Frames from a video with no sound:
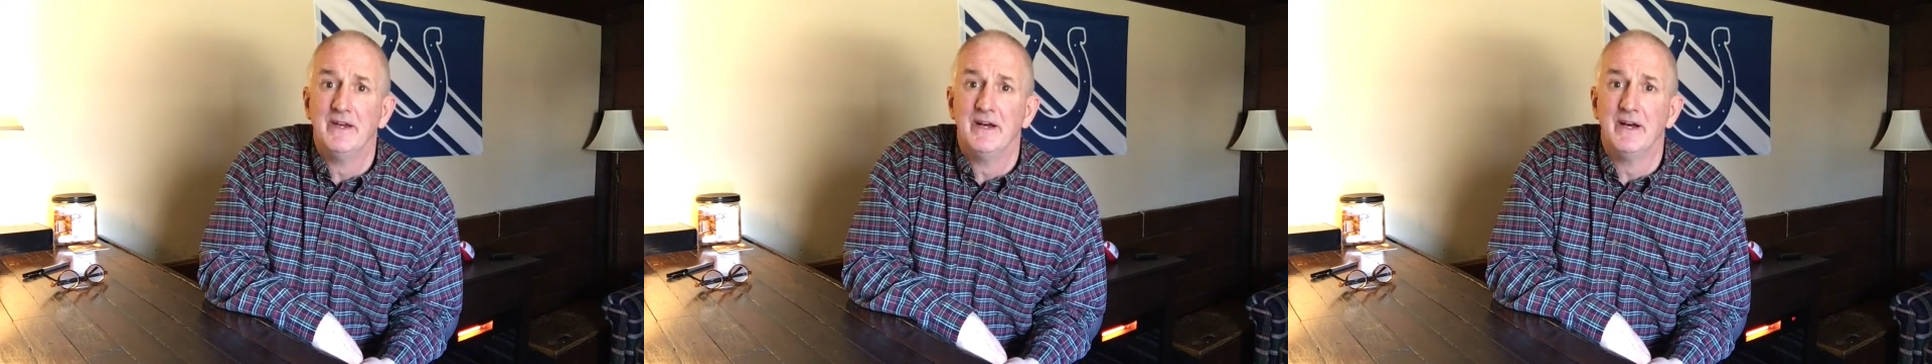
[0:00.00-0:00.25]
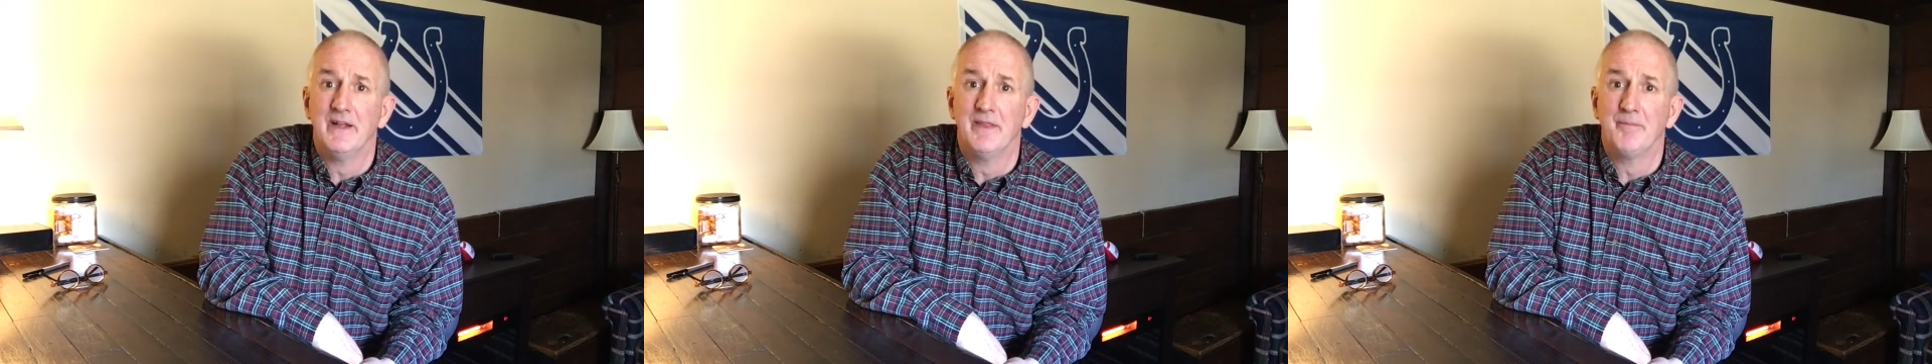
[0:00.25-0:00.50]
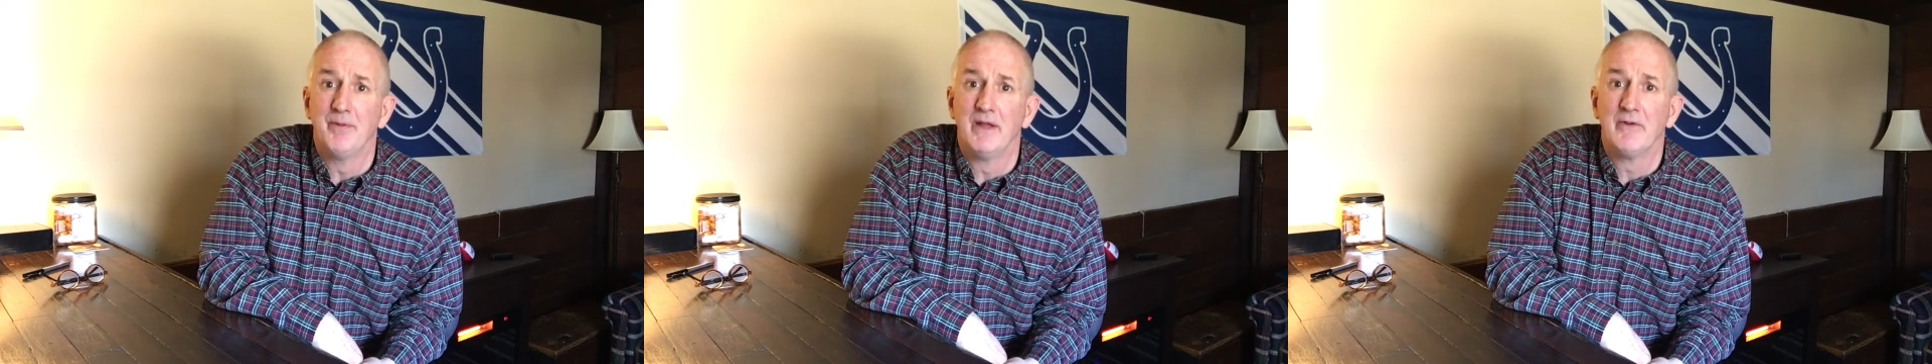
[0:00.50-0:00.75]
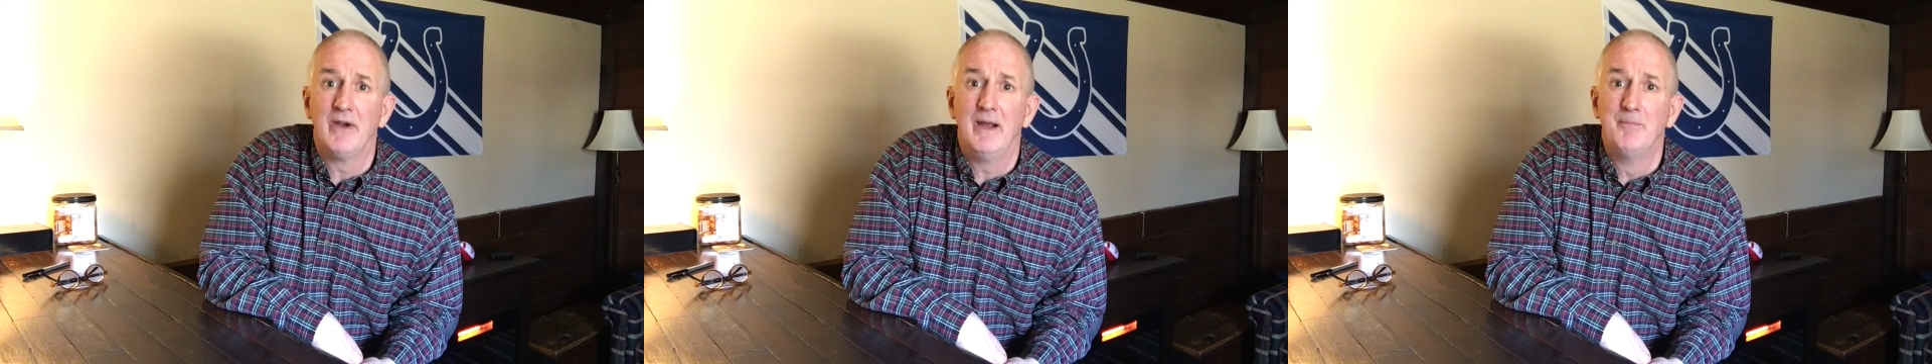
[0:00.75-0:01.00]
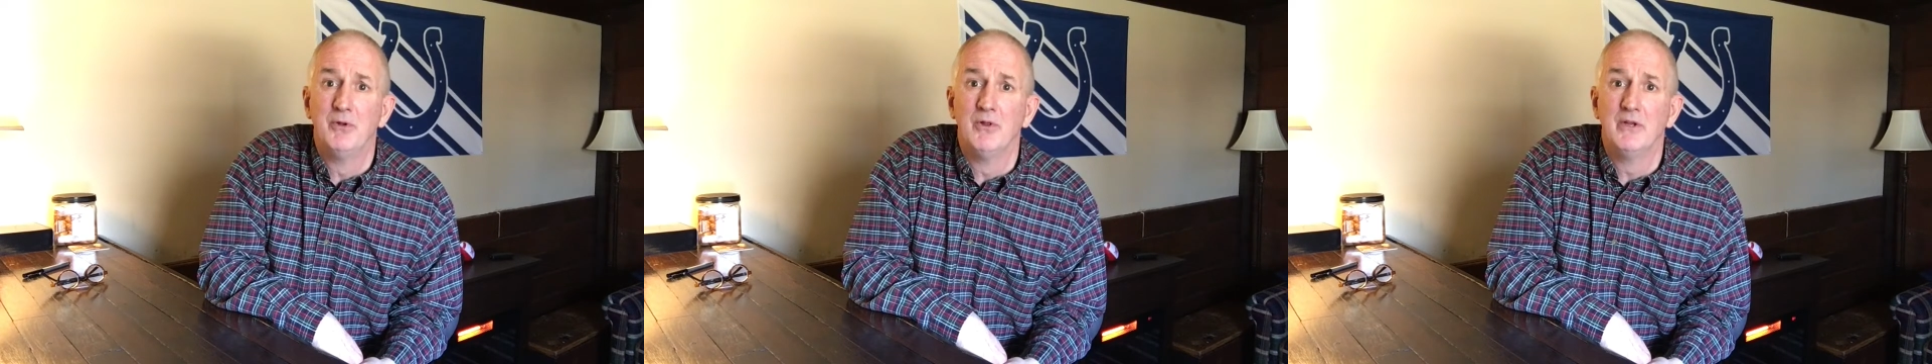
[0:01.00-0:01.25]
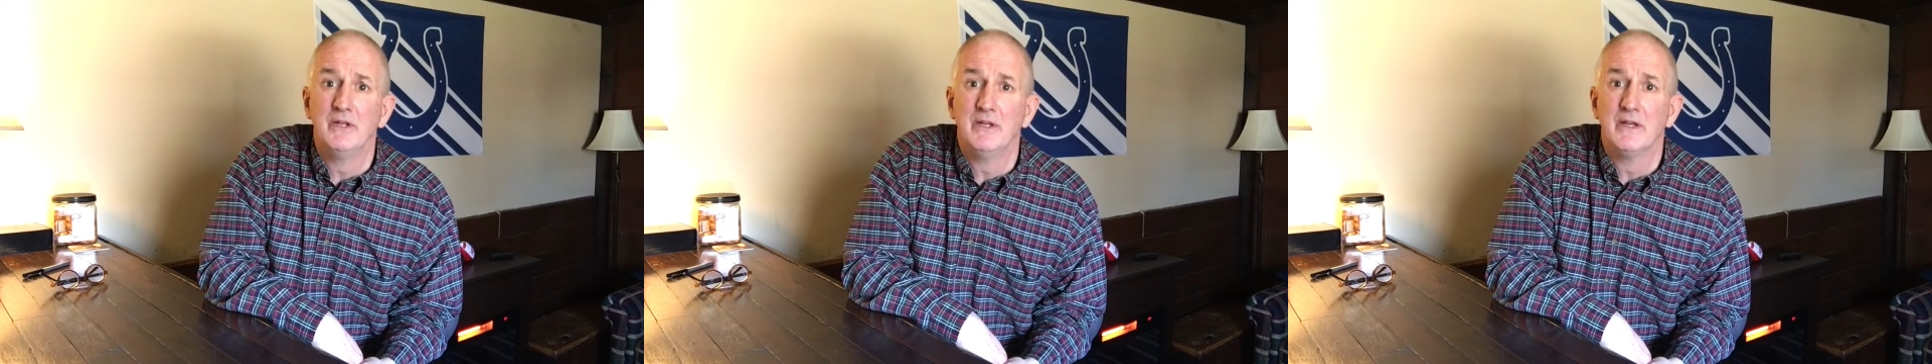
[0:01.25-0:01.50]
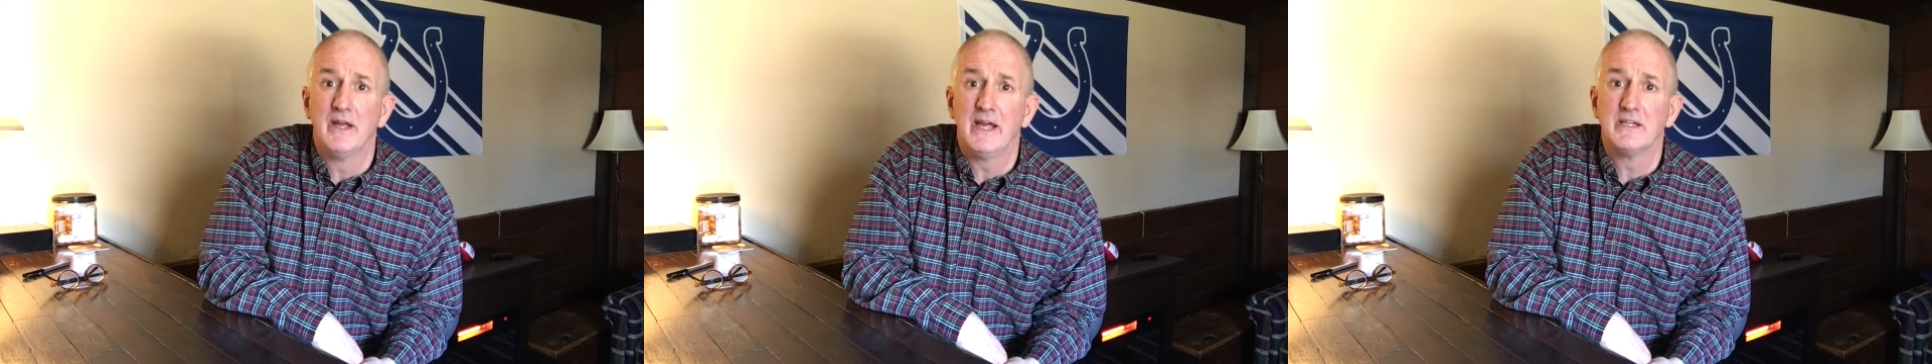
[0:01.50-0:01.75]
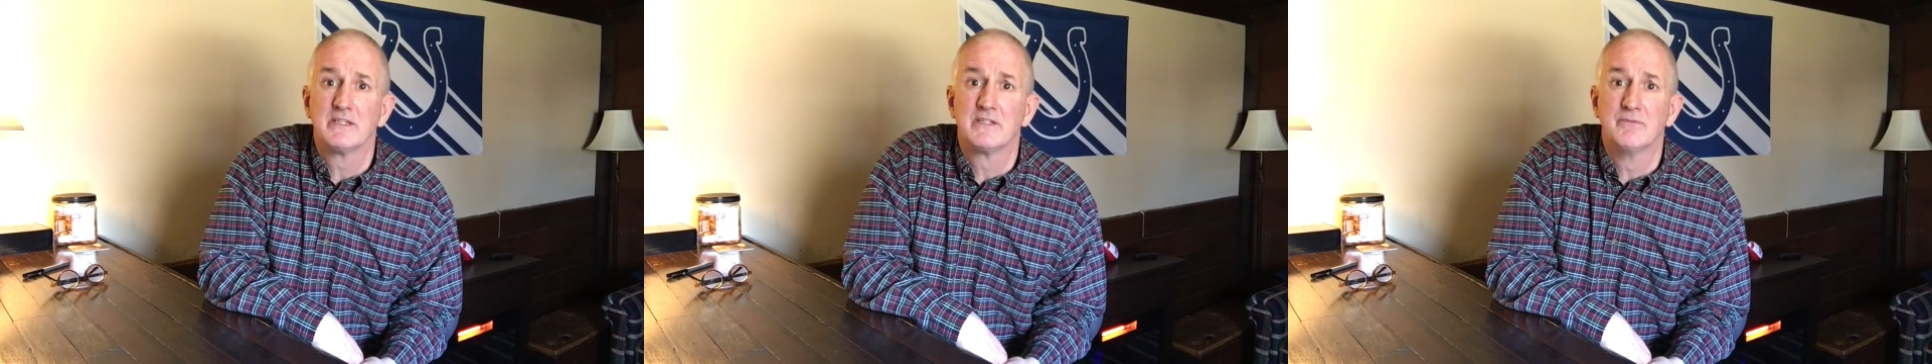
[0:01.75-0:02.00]
The playground bully
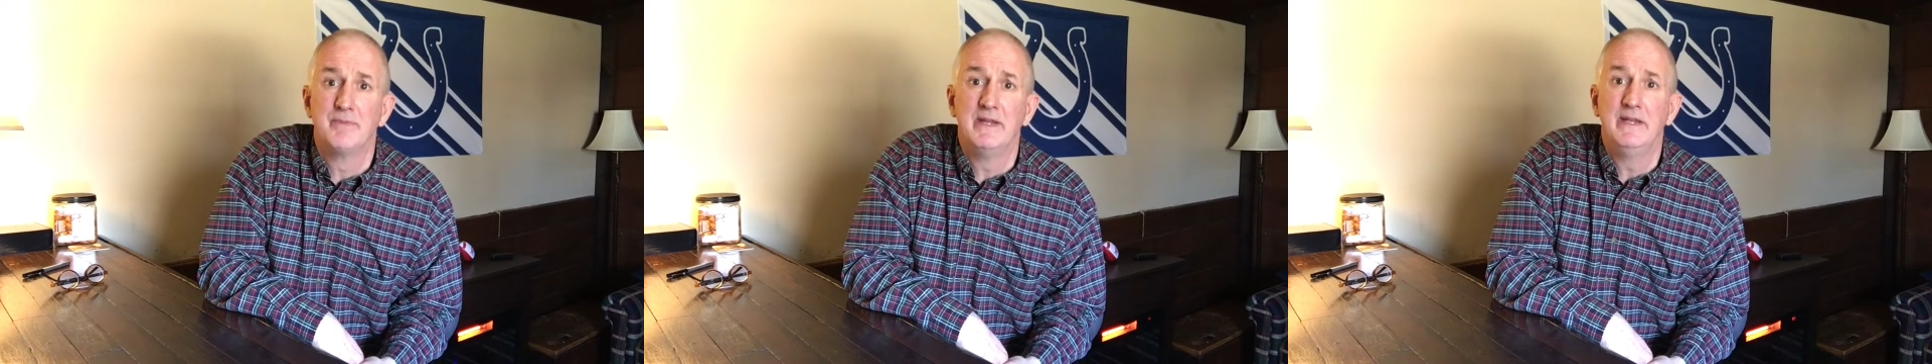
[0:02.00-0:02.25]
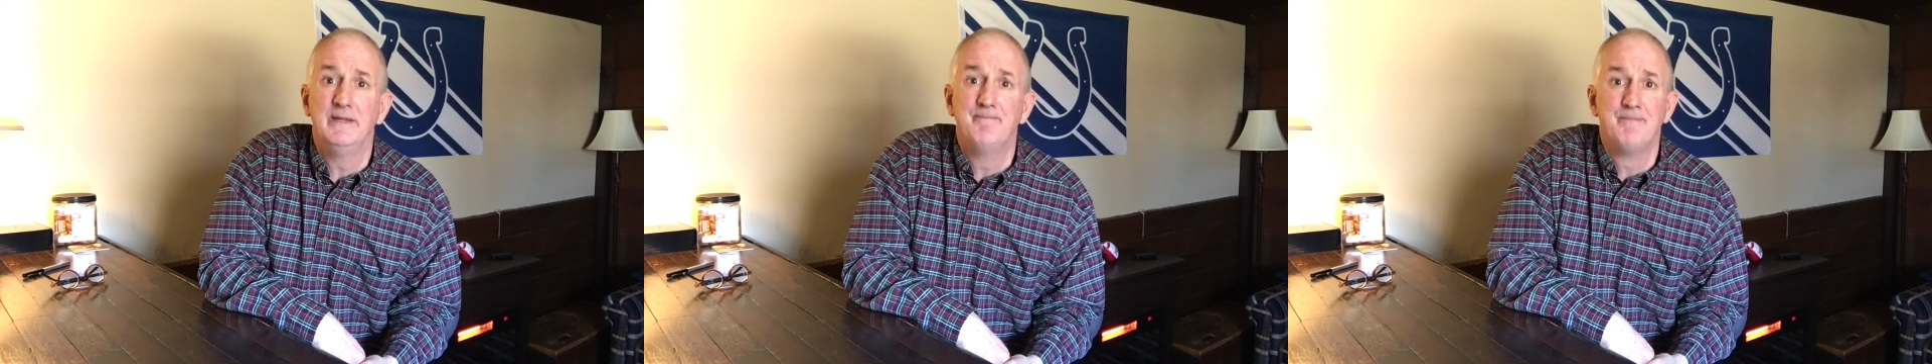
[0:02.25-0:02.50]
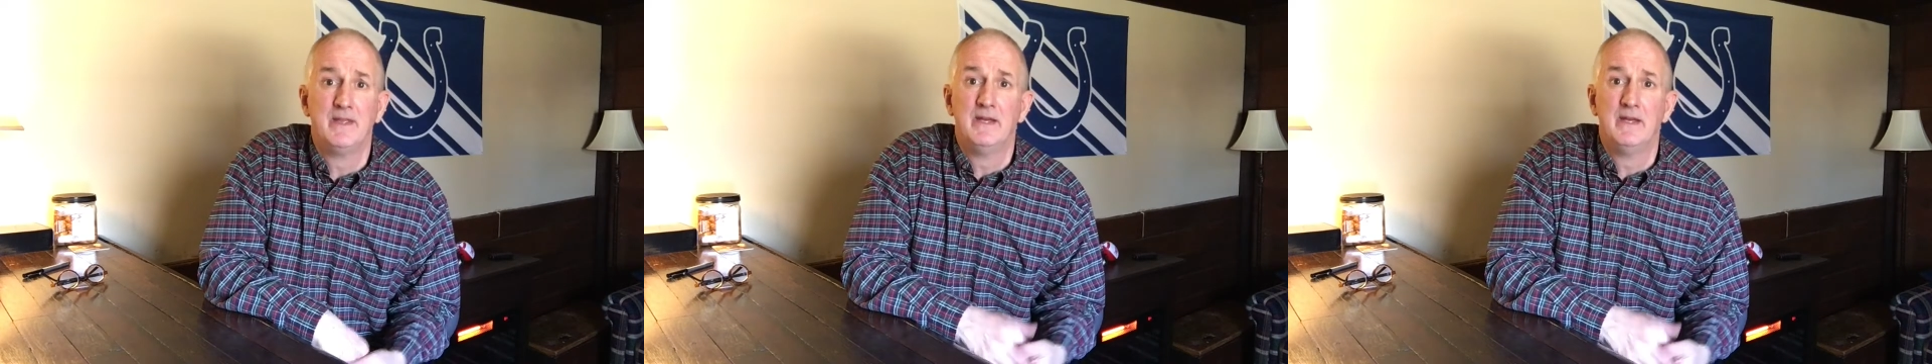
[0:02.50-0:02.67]
has to be